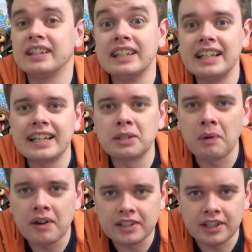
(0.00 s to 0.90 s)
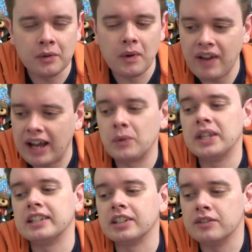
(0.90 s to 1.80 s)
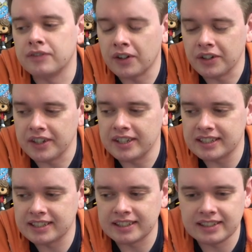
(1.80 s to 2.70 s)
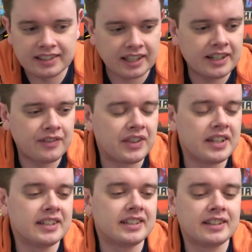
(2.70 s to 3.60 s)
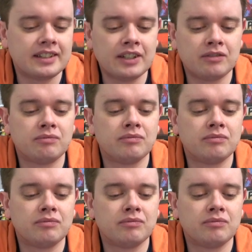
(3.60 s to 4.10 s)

the little experience that we've had with it so far that's kind of the the